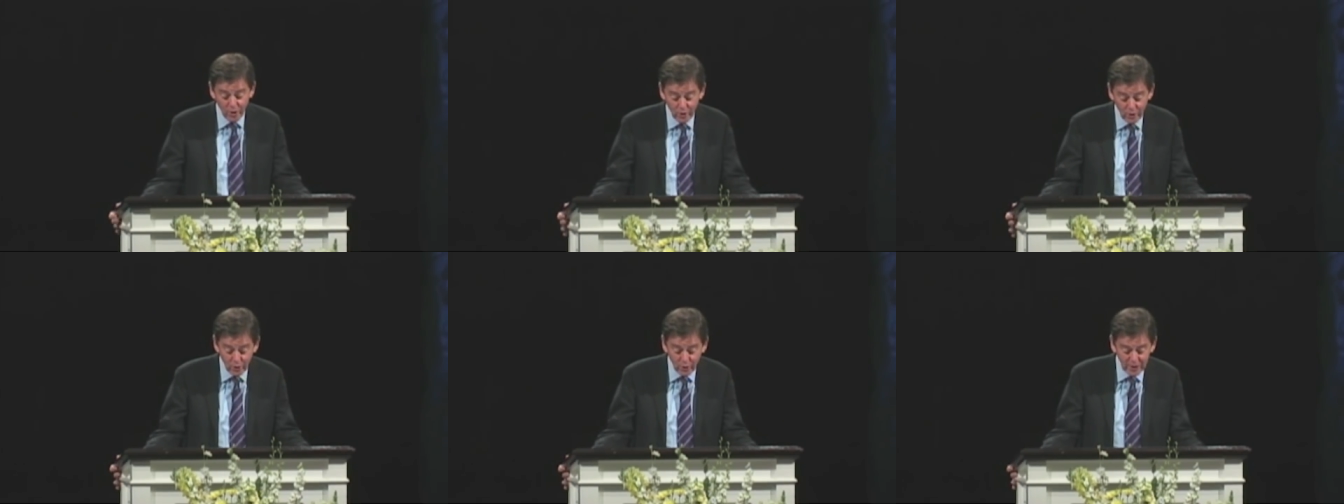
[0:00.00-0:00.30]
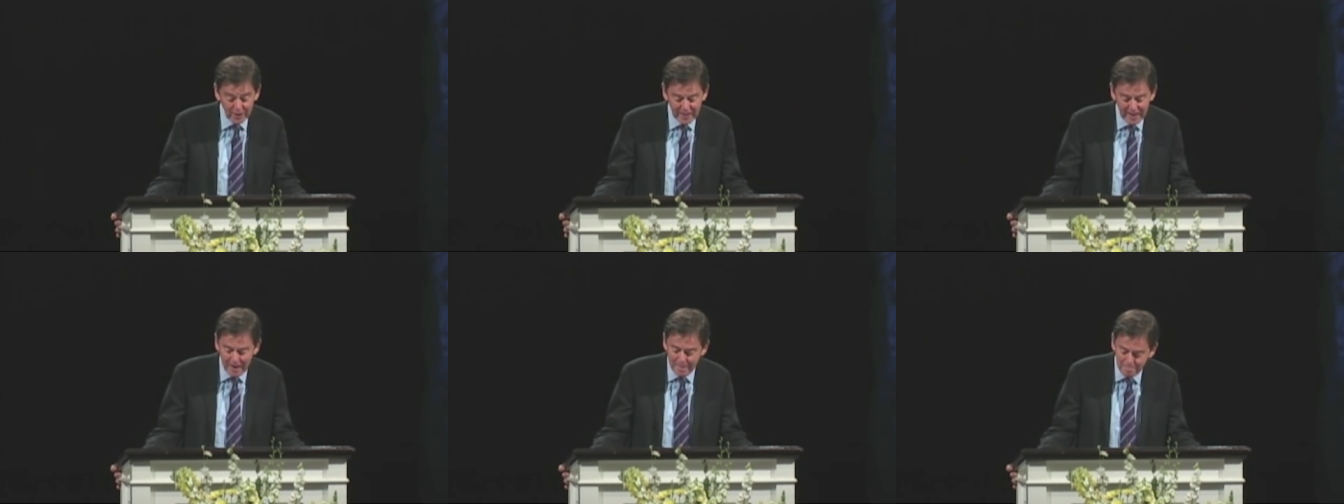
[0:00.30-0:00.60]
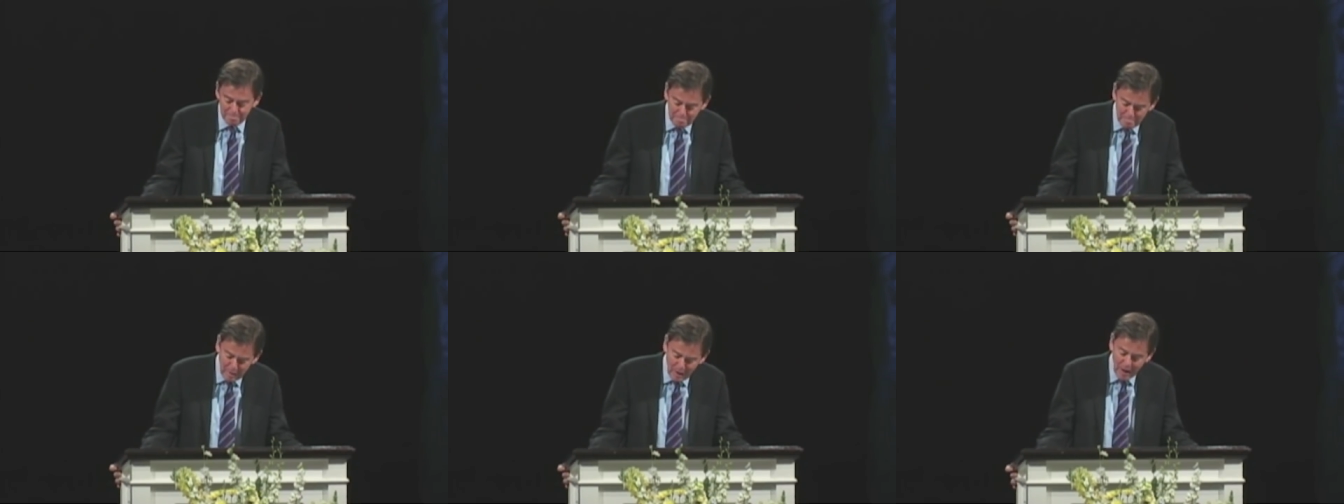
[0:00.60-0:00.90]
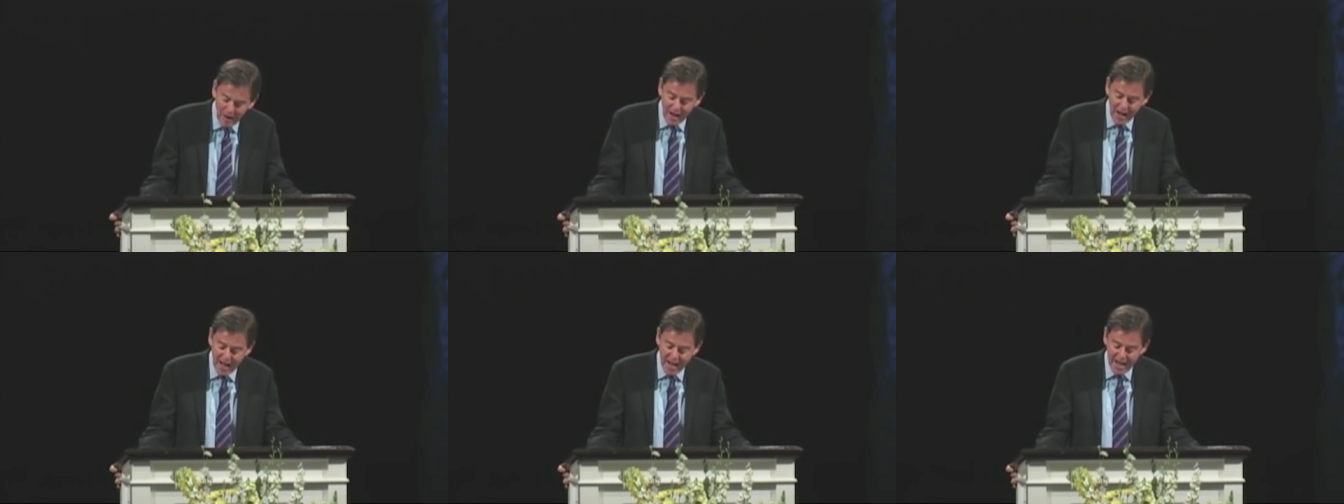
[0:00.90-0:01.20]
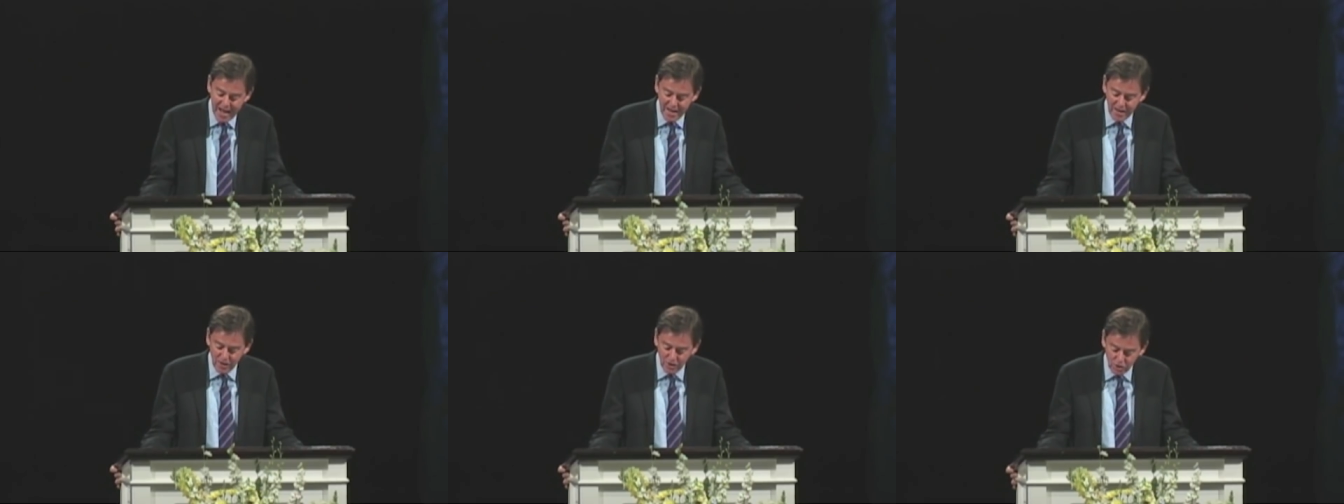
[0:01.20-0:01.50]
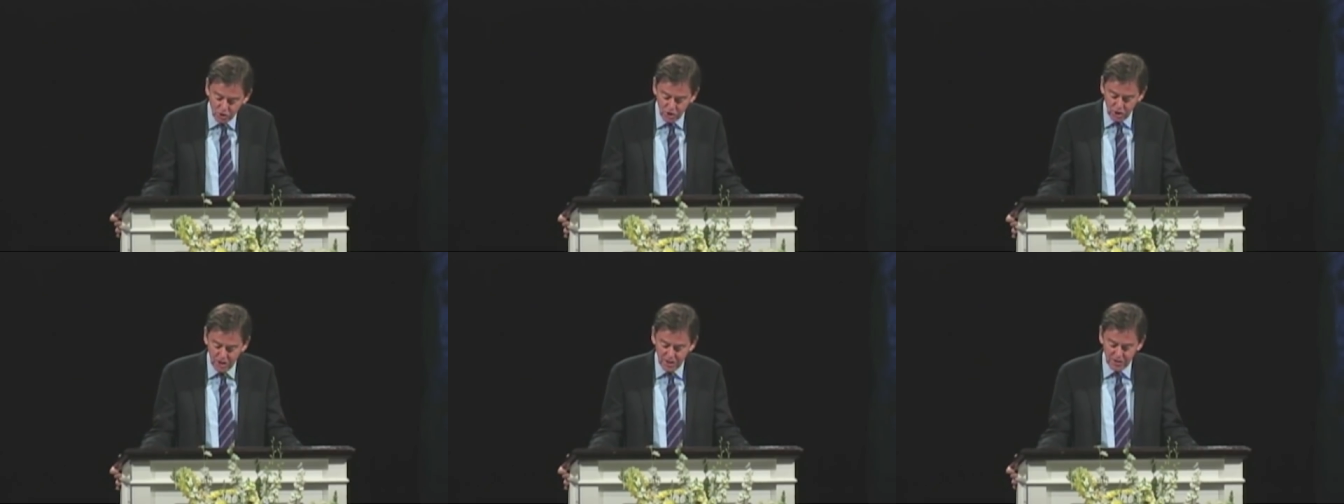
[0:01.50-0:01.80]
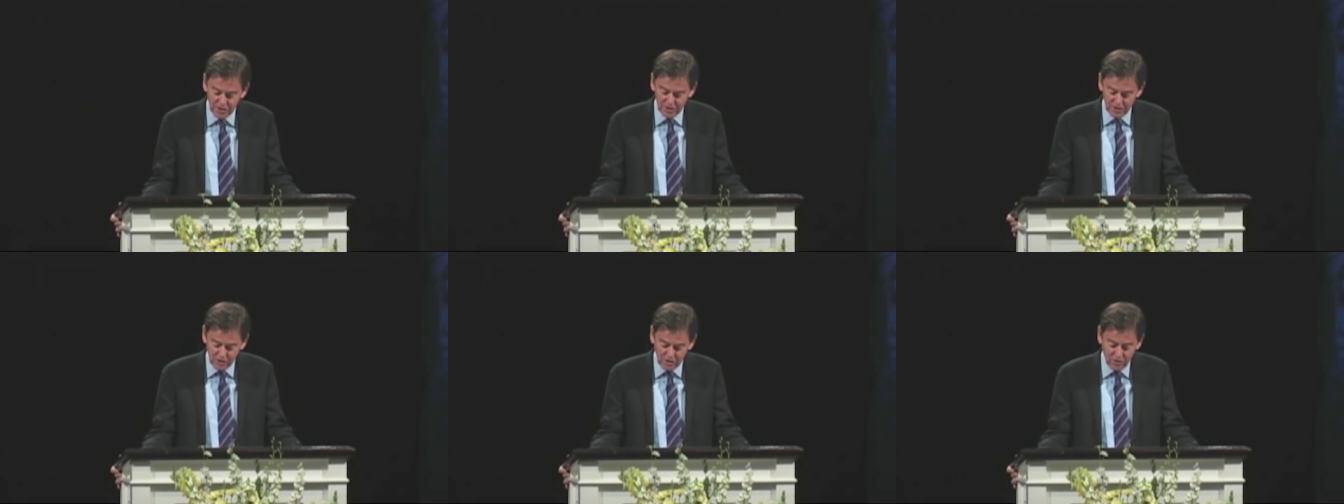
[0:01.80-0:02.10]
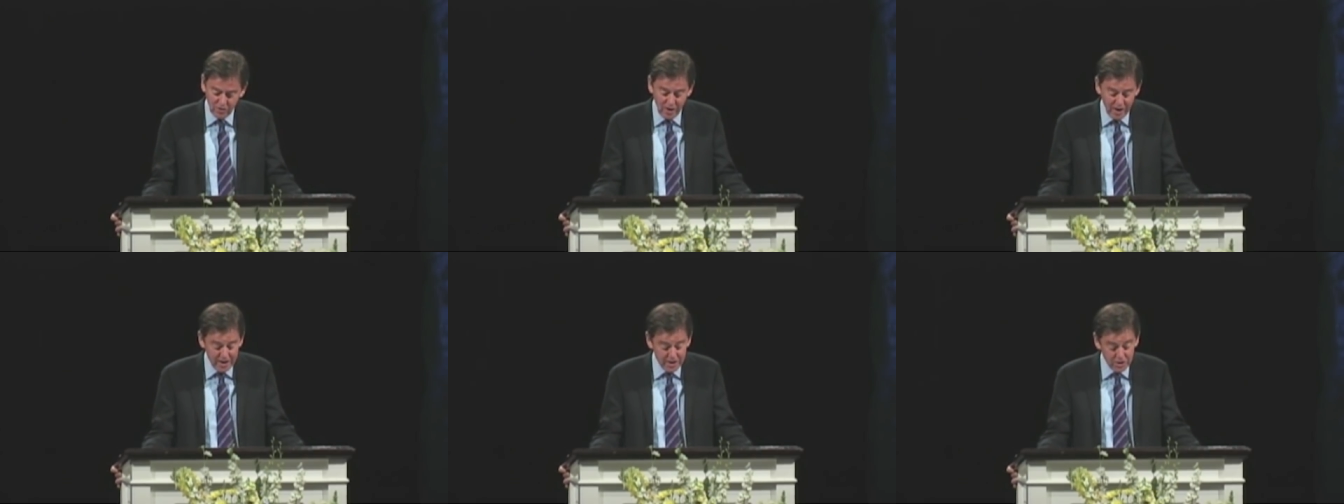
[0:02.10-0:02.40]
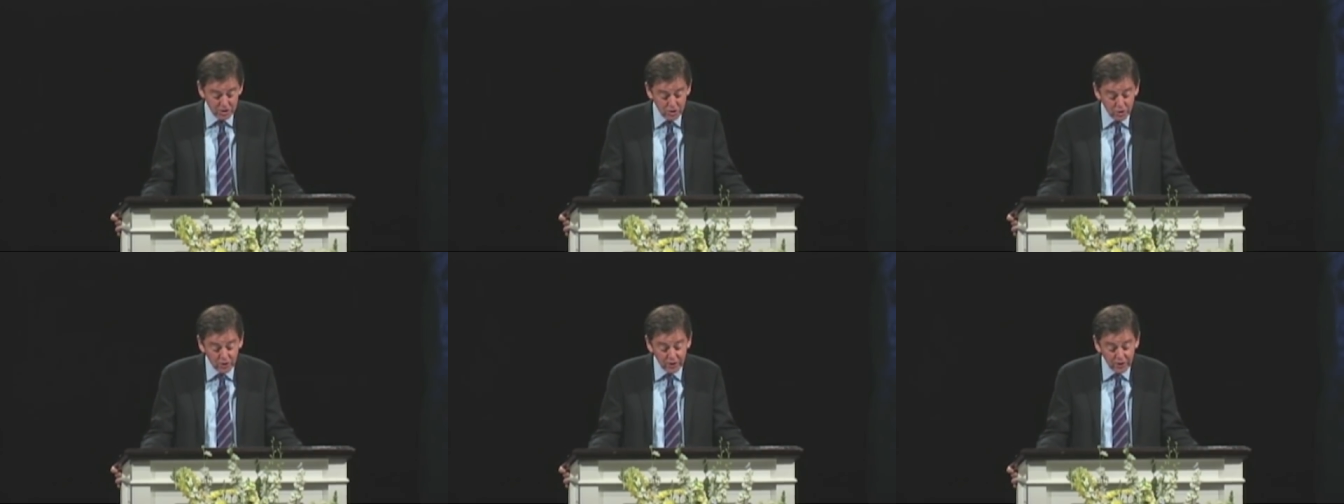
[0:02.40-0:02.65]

or you're kept by Jesus Christ.